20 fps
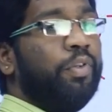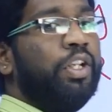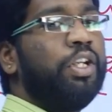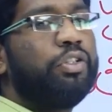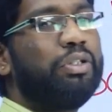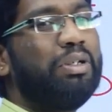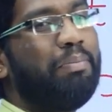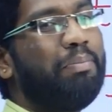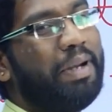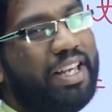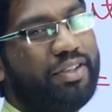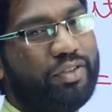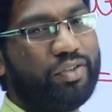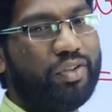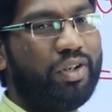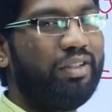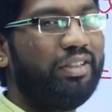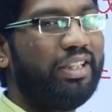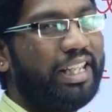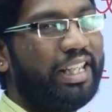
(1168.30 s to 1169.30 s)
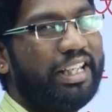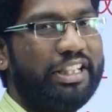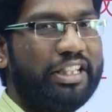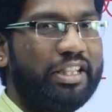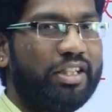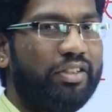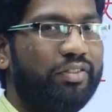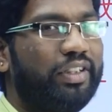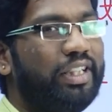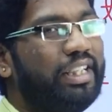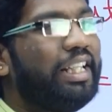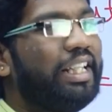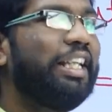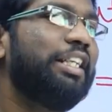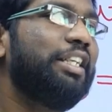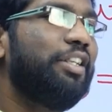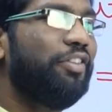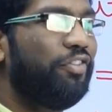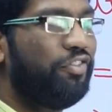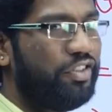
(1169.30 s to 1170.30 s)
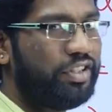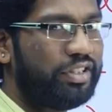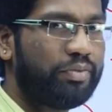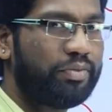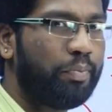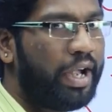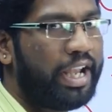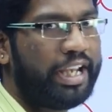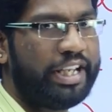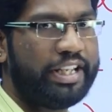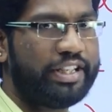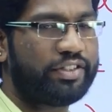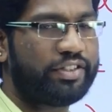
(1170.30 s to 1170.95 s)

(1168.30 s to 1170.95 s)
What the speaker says: So based on the interval, it differs, my dear